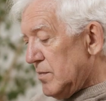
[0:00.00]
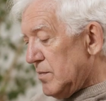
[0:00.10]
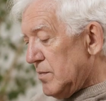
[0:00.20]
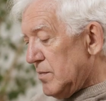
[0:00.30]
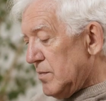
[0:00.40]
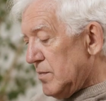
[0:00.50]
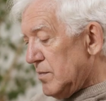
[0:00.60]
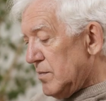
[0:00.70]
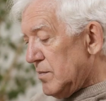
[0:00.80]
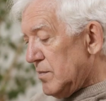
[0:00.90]

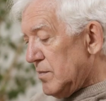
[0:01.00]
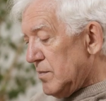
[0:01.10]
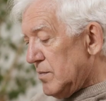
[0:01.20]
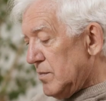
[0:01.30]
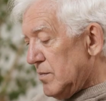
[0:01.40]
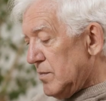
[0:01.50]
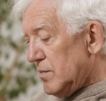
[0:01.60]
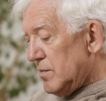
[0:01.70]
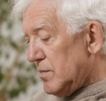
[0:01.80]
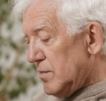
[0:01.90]

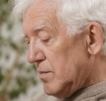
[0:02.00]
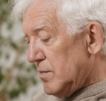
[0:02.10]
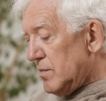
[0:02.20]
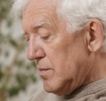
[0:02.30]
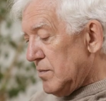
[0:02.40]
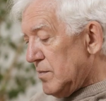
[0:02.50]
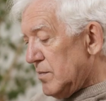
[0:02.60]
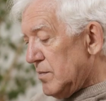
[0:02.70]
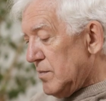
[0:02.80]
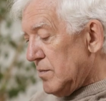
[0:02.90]

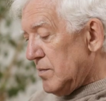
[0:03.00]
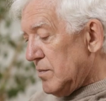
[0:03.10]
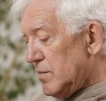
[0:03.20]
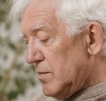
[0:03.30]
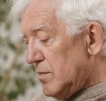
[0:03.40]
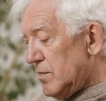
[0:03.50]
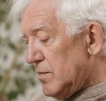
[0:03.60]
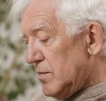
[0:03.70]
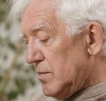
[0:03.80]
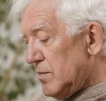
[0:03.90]

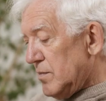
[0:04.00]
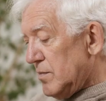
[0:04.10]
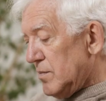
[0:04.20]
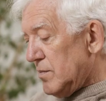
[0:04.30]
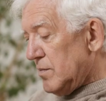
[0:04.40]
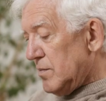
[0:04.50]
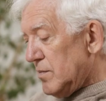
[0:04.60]
(not speaking)